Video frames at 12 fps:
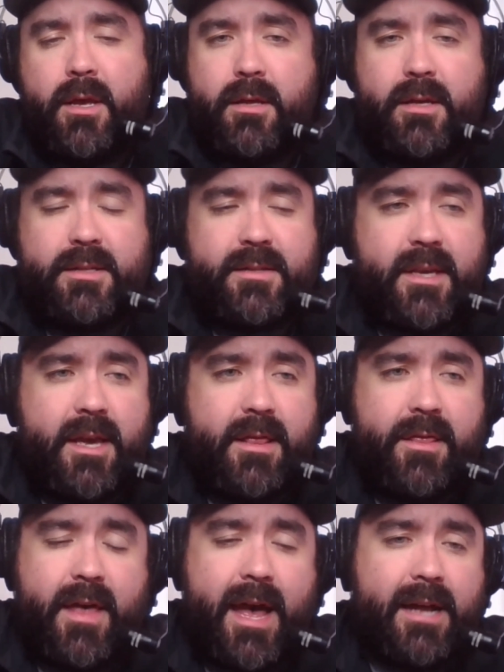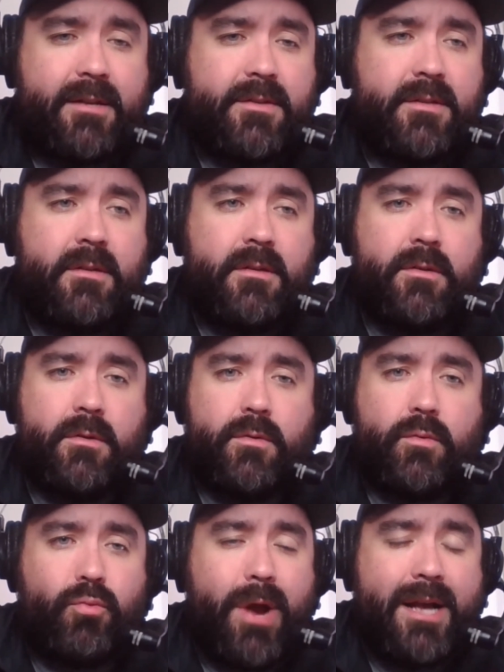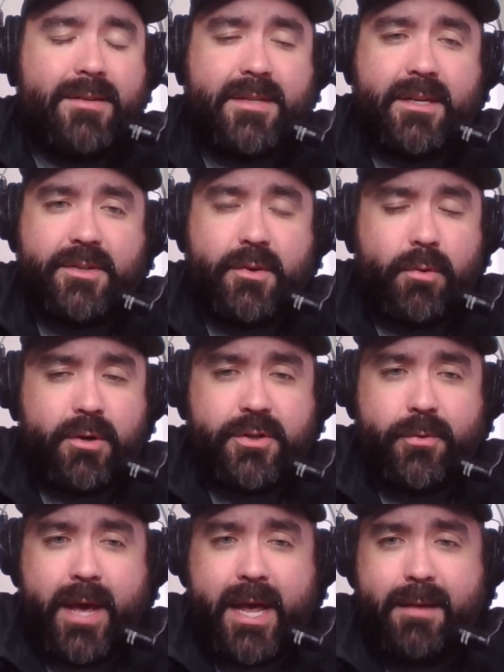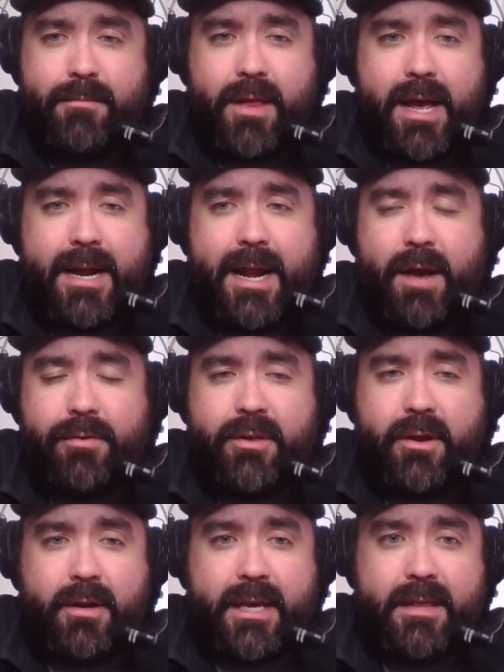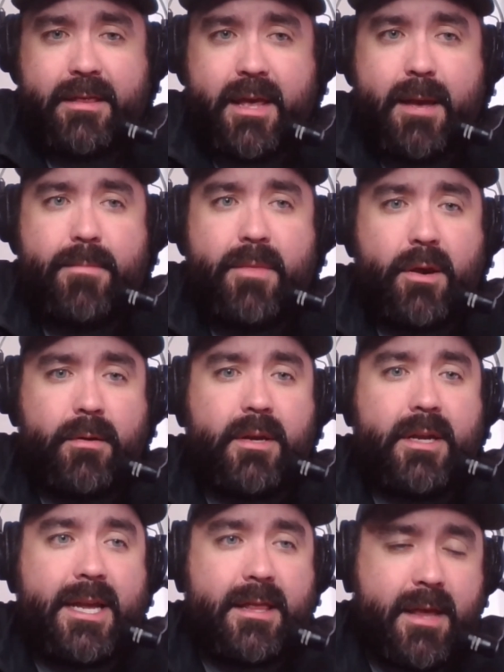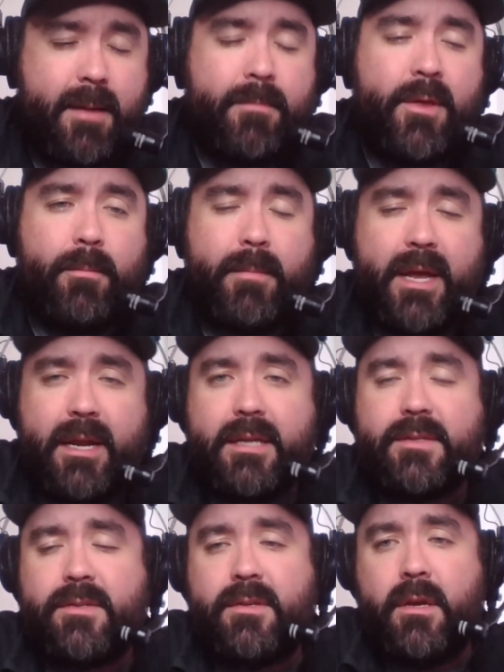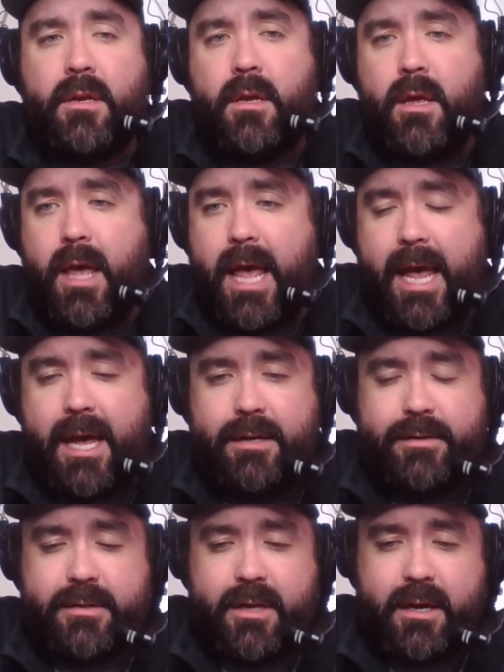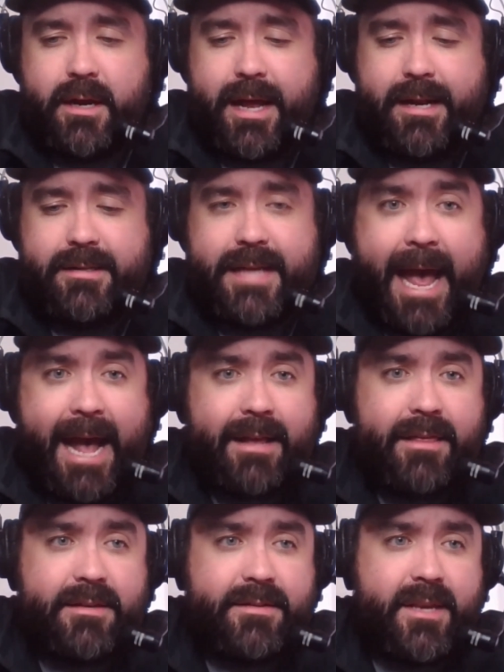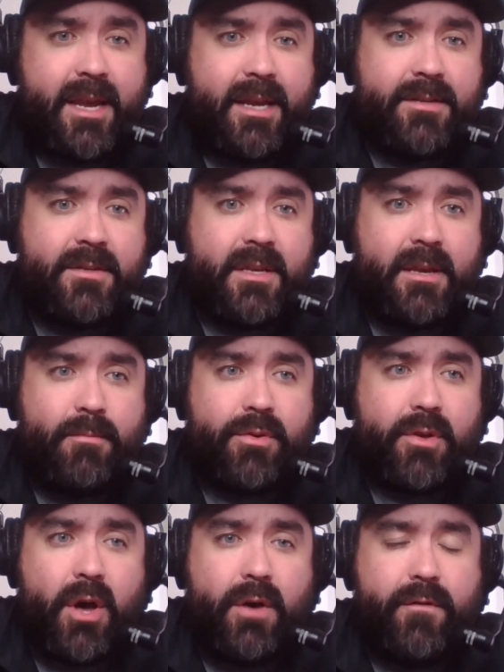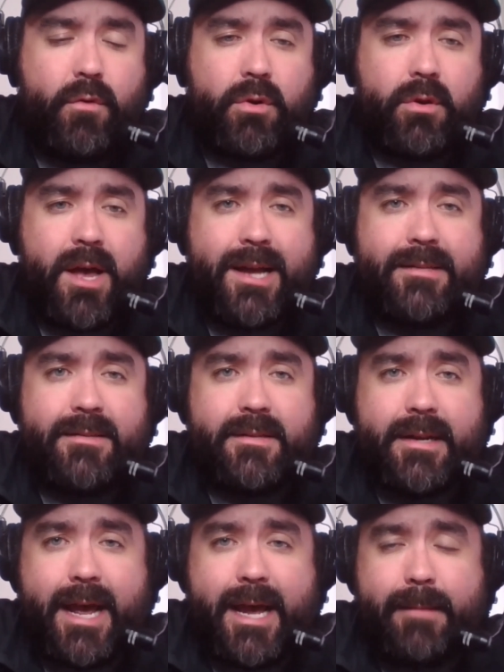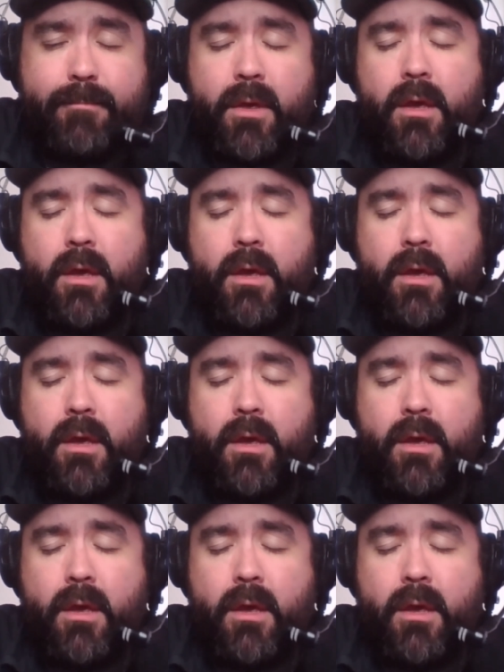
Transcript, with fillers: Let's get that Rossi, Duehr, Duhaime line out there. Get them their get them their minutes and uh, and attack this Kings team with all four lines tonight,